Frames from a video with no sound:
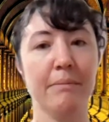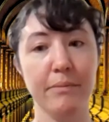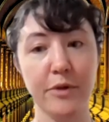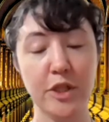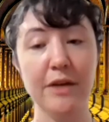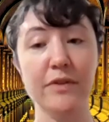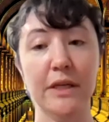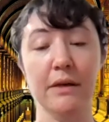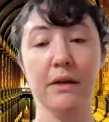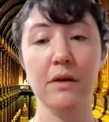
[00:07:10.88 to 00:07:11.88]
chieftain
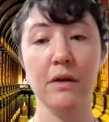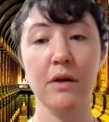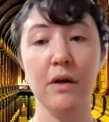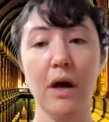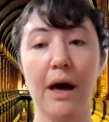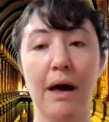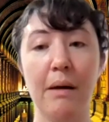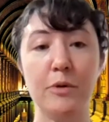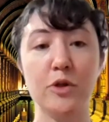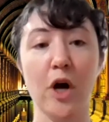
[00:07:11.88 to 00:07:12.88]

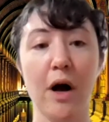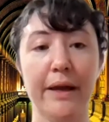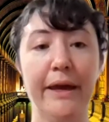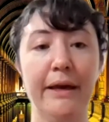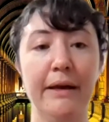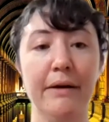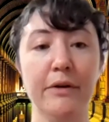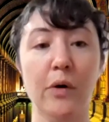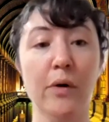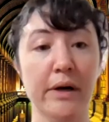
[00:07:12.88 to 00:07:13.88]
chalking
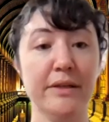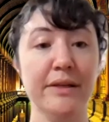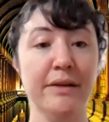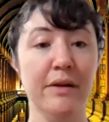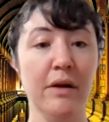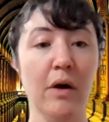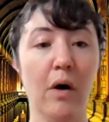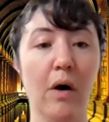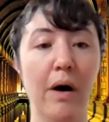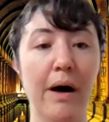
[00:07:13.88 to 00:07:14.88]
gort
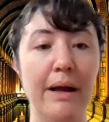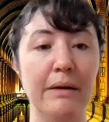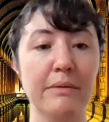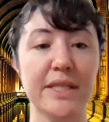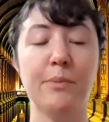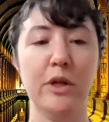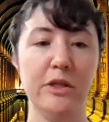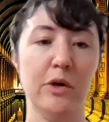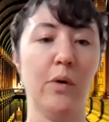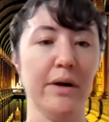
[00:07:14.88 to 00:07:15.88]
on someone's
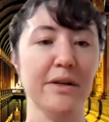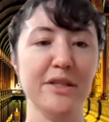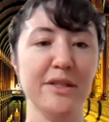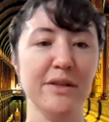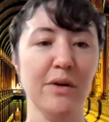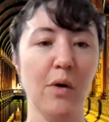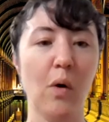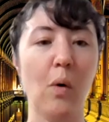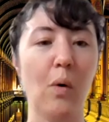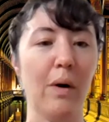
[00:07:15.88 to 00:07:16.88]
horse
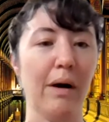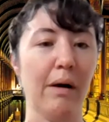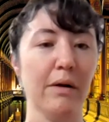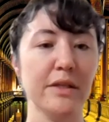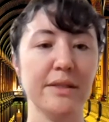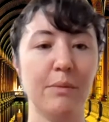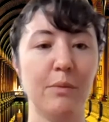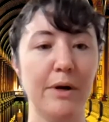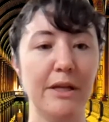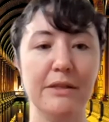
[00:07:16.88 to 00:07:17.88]
or
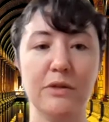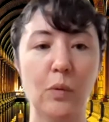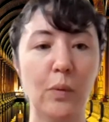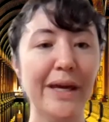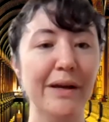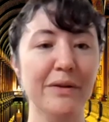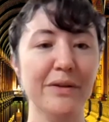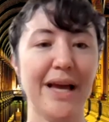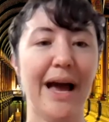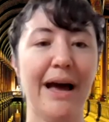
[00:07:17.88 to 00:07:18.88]
someone's wheels
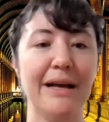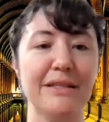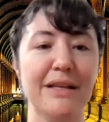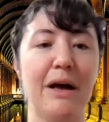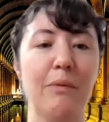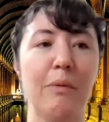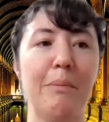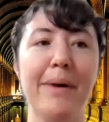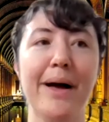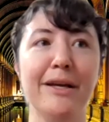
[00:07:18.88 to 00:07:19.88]
as a
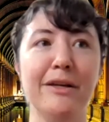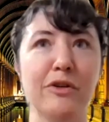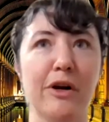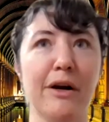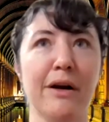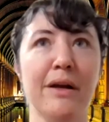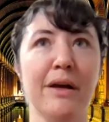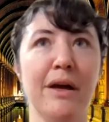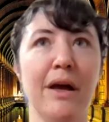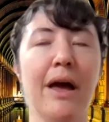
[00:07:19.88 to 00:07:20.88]
reminder,
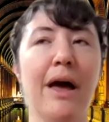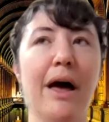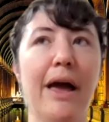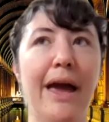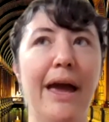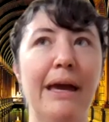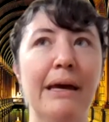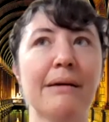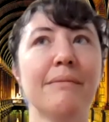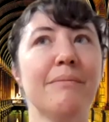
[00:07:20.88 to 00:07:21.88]
hey,
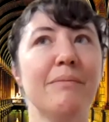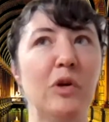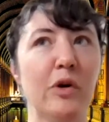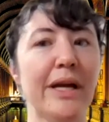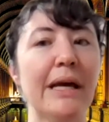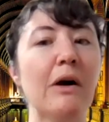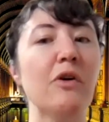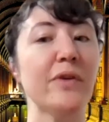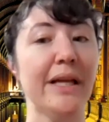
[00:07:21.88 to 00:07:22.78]
you're getting overly